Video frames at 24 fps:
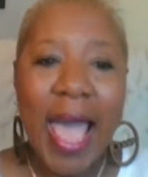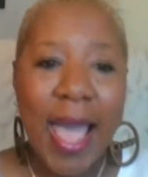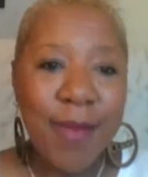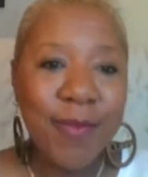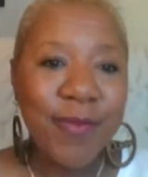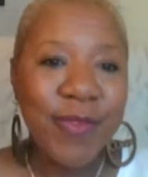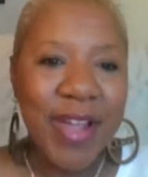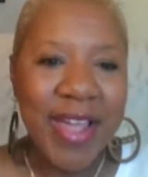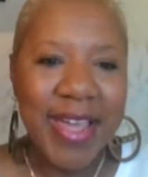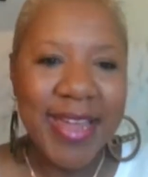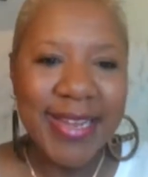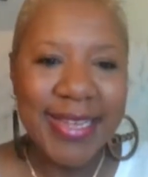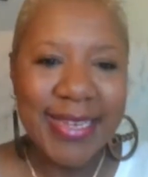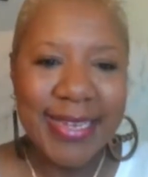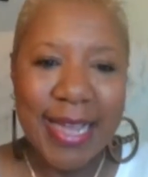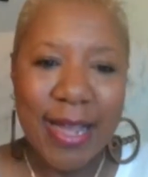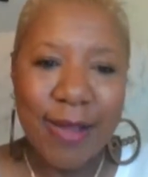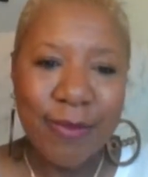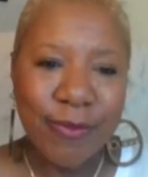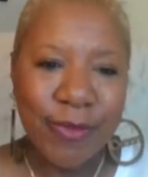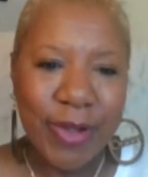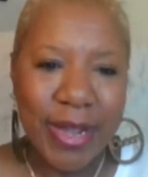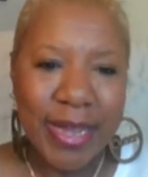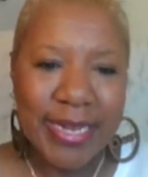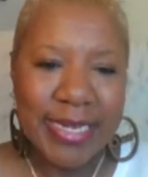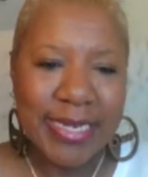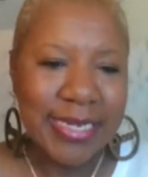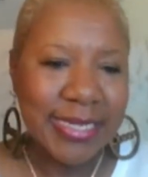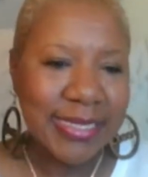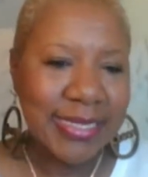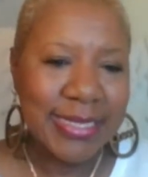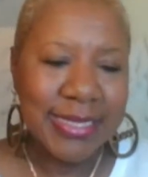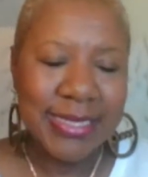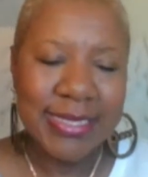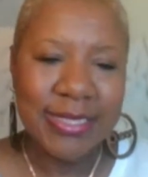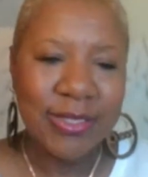ready. I'm ready.
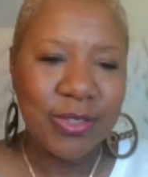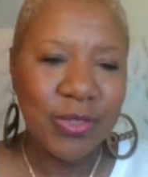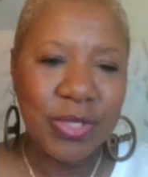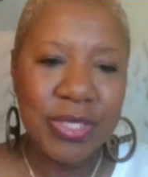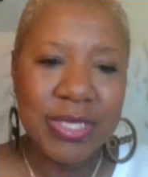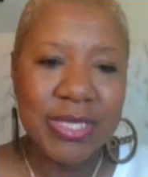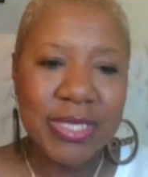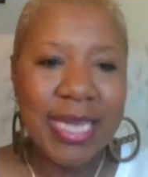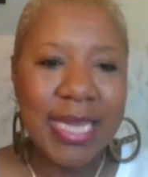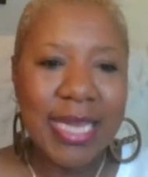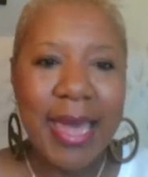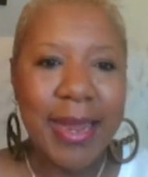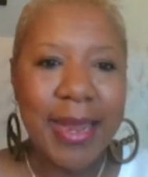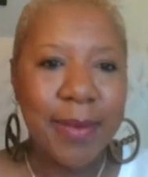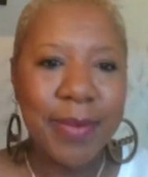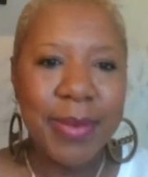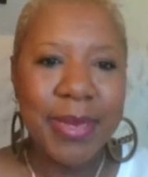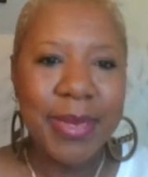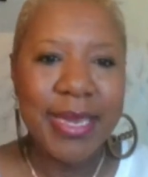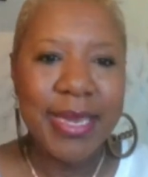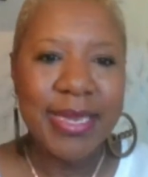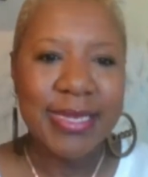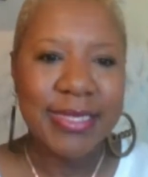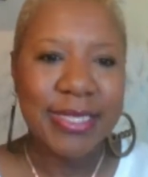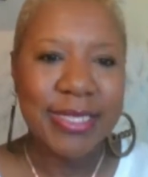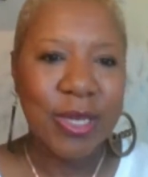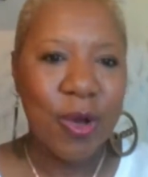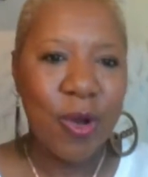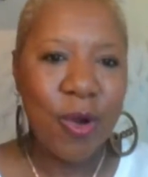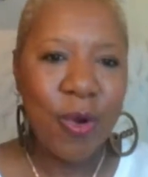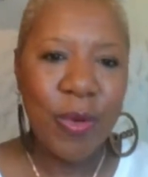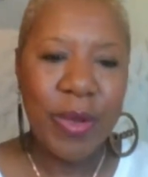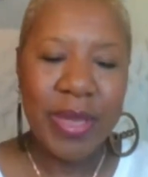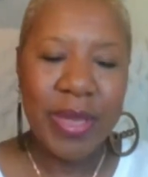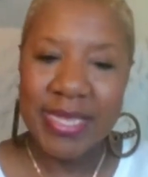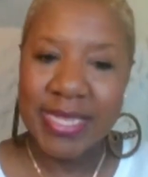You just gotta be.
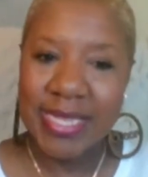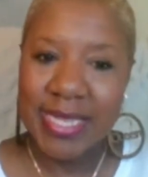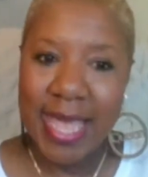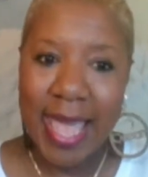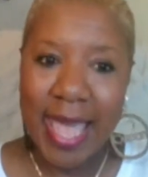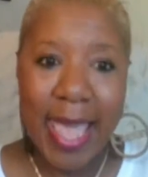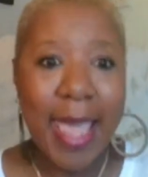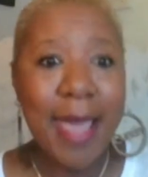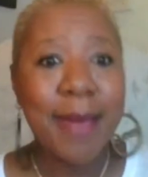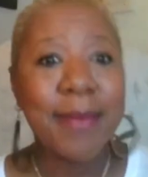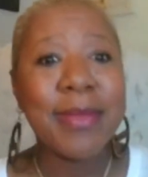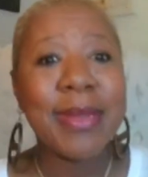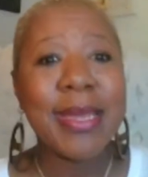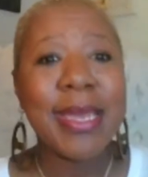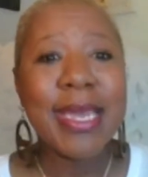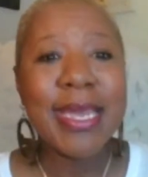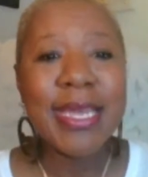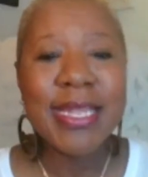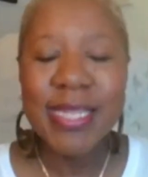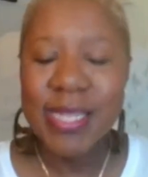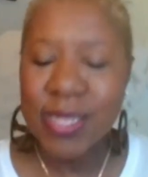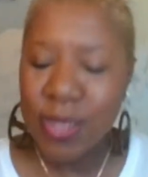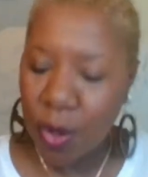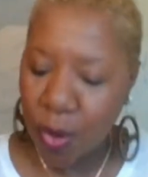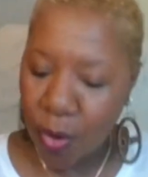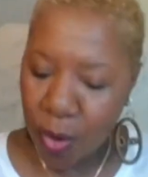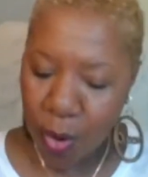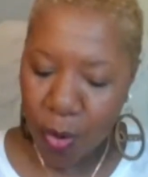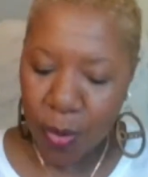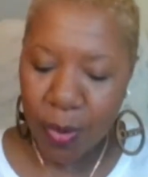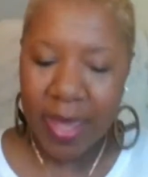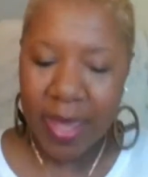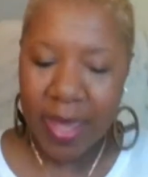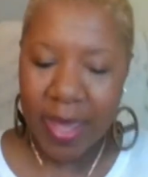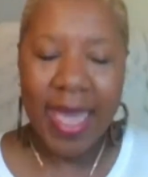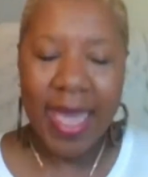So it's happening. So
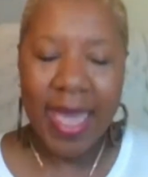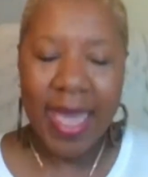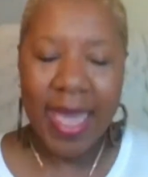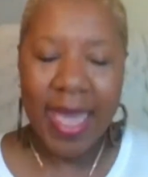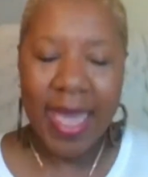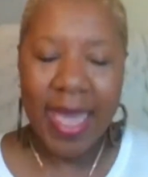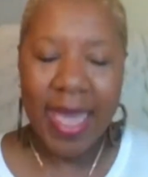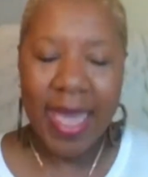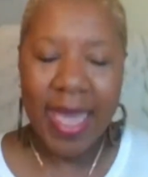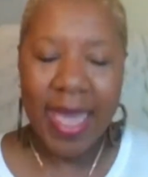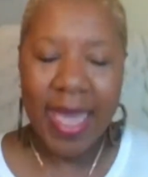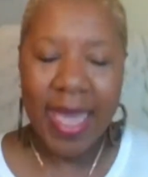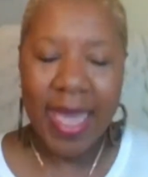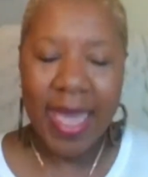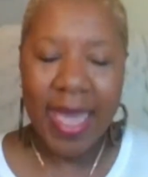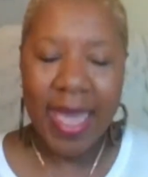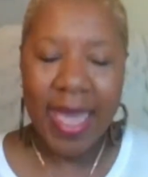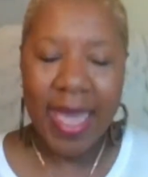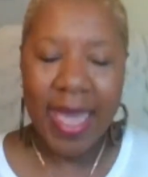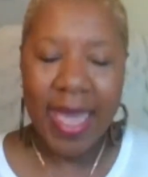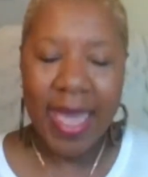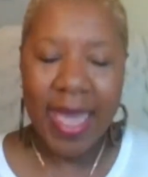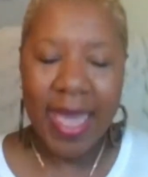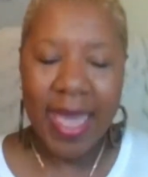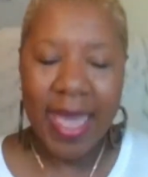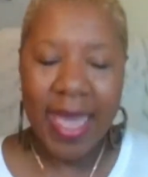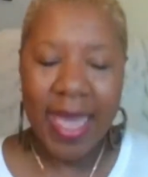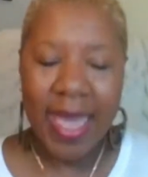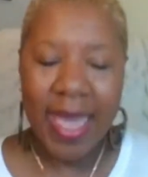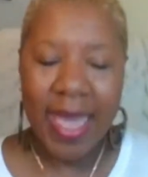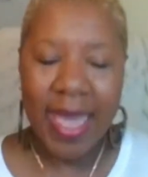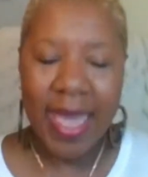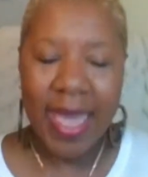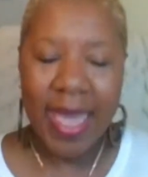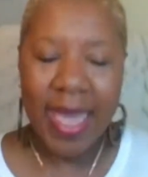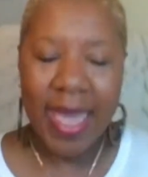okay, I'm just gonna roll
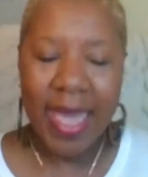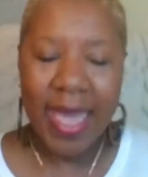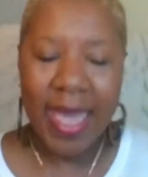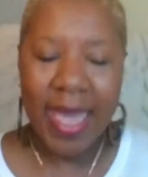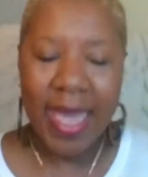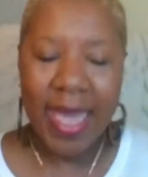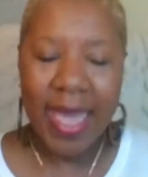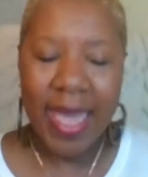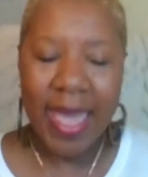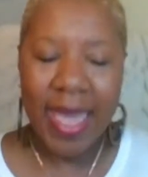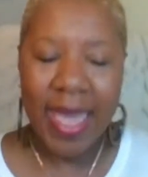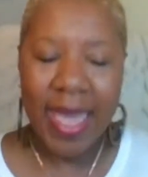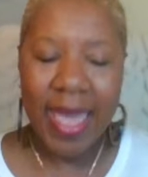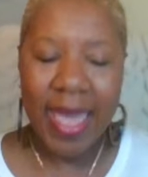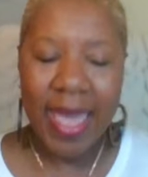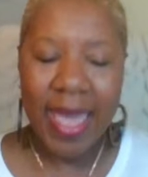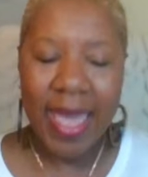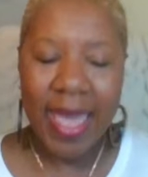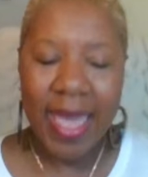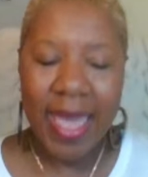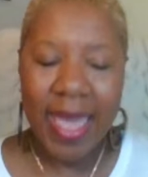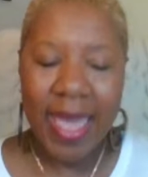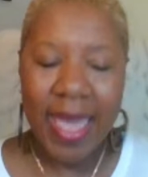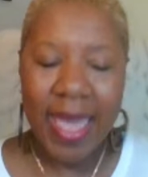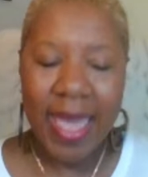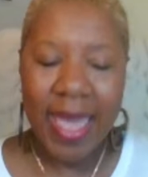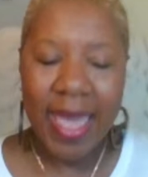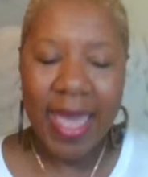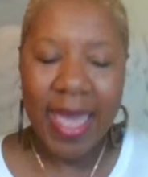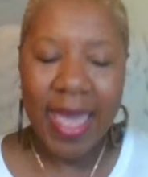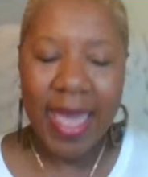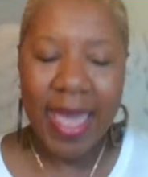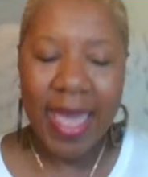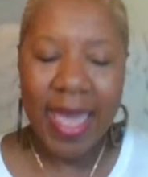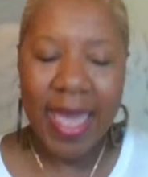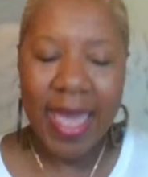with it. What else can I
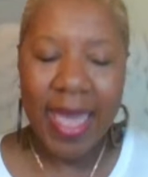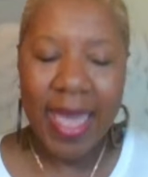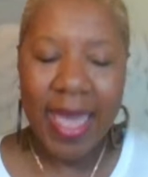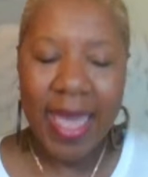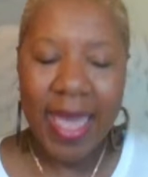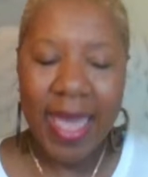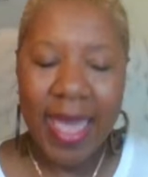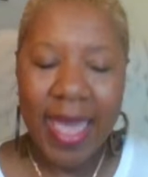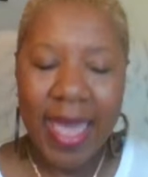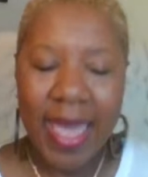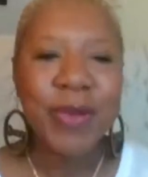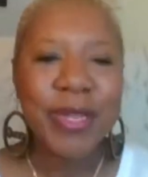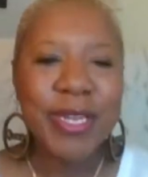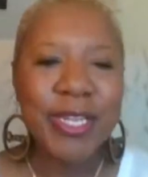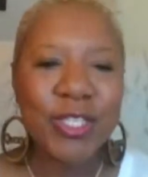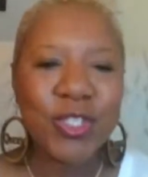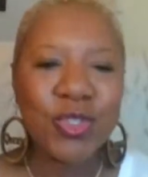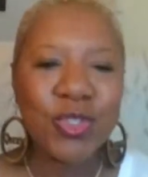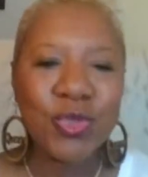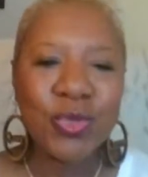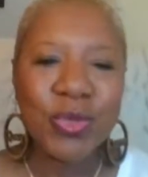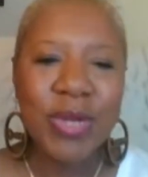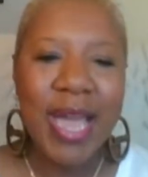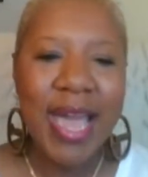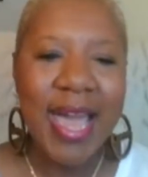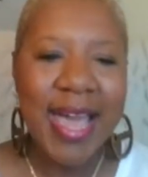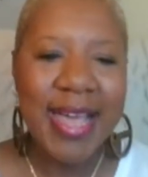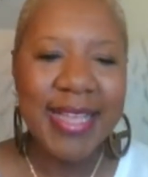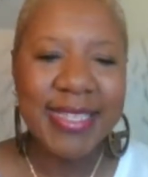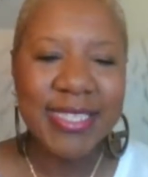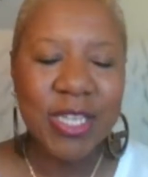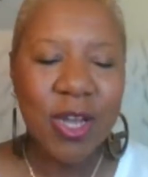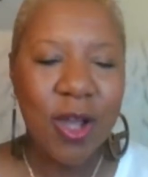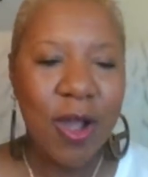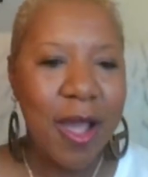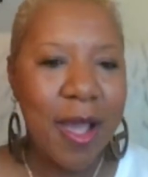do, right? I pray that you
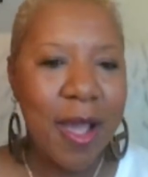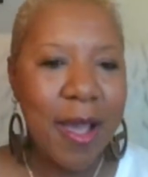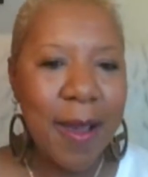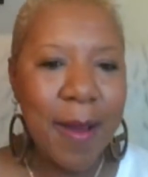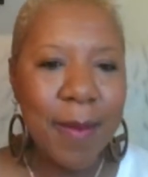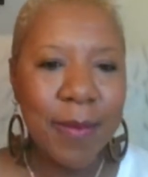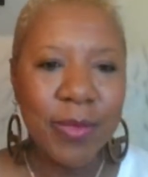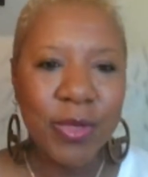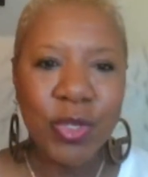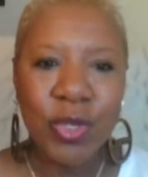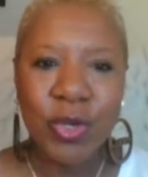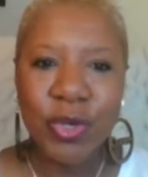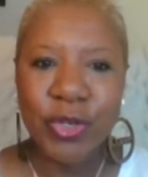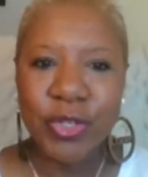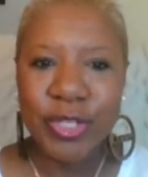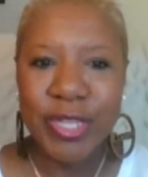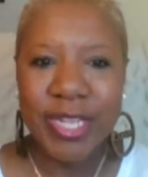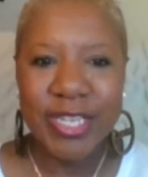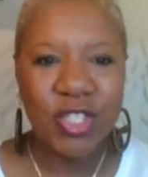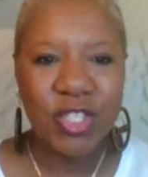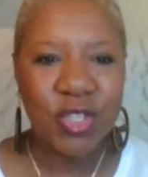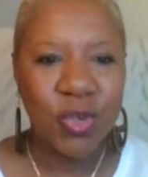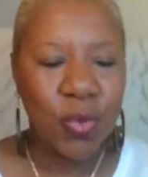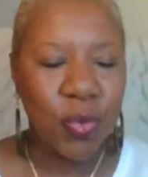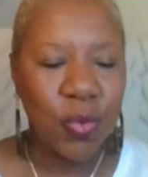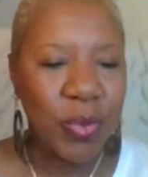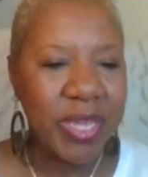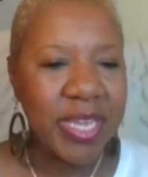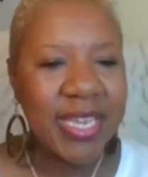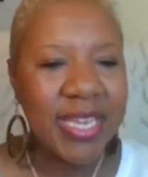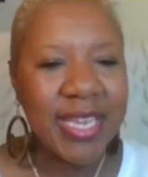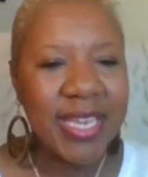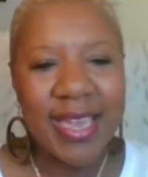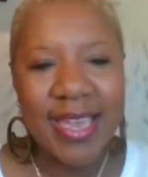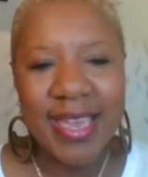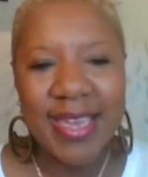guys are look, that your
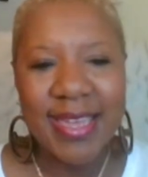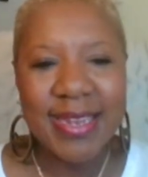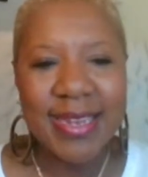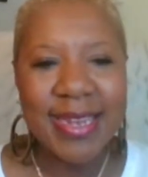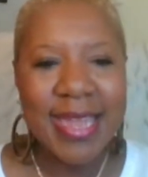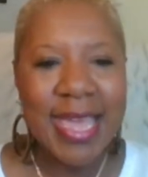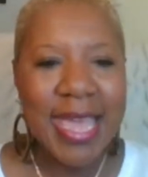weekend